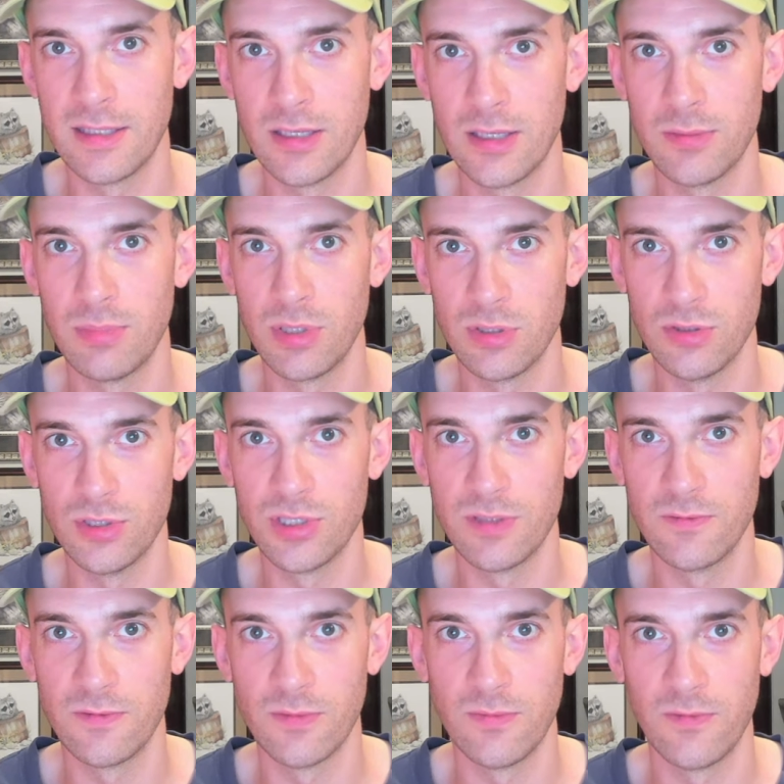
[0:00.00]
the
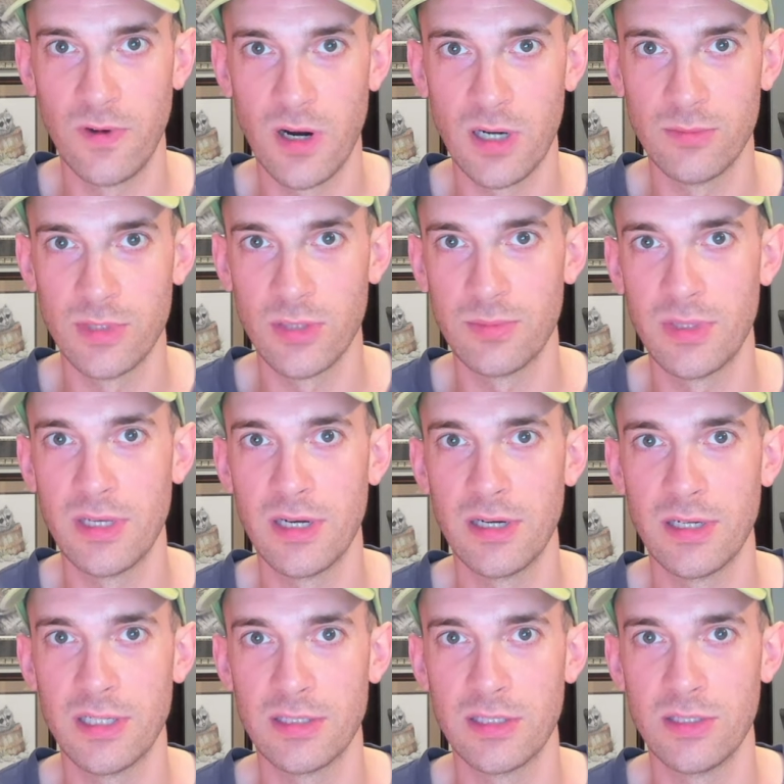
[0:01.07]
pollution from farms up there
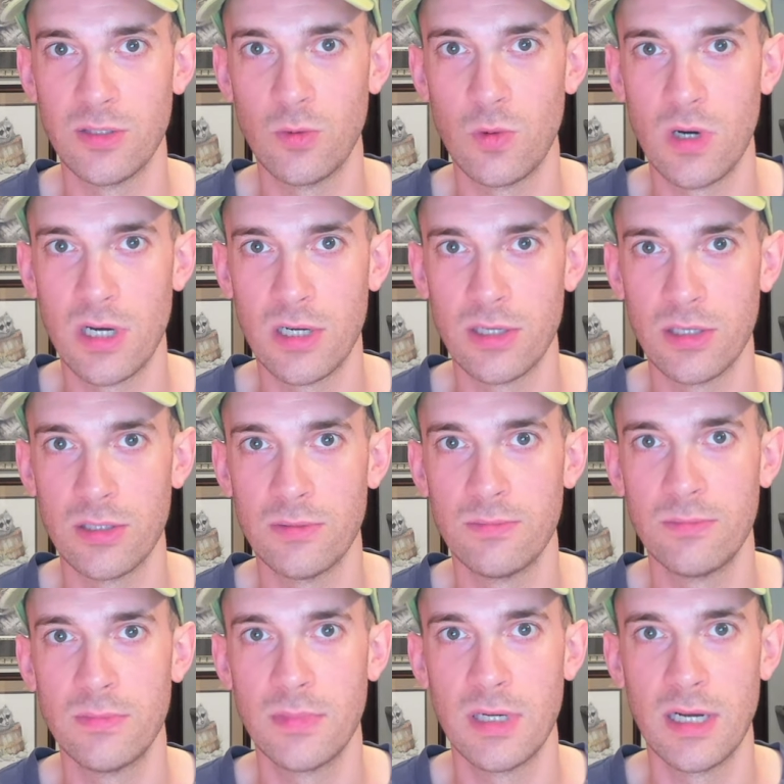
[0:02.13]
gets in the water,
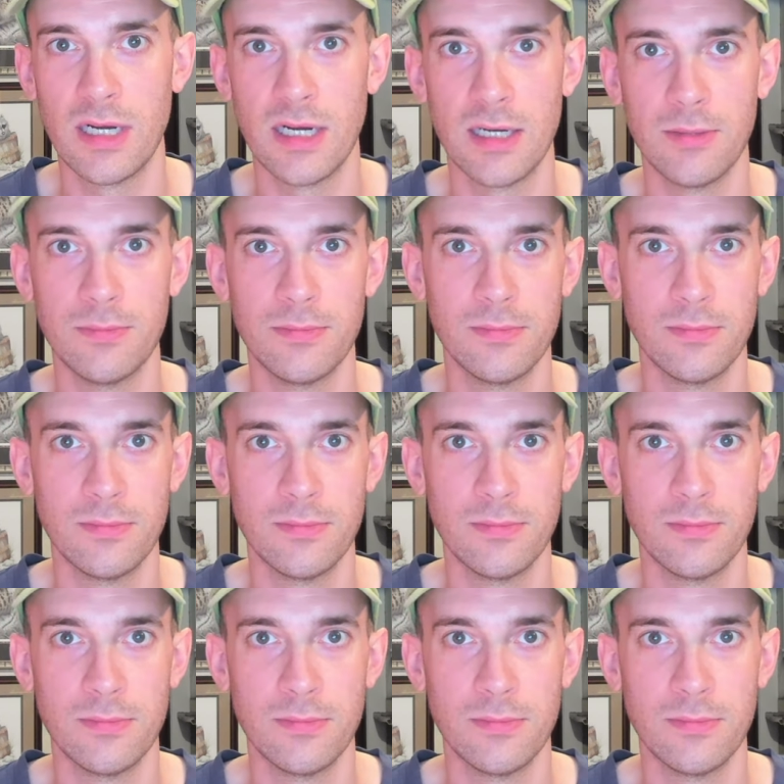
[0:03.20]
um,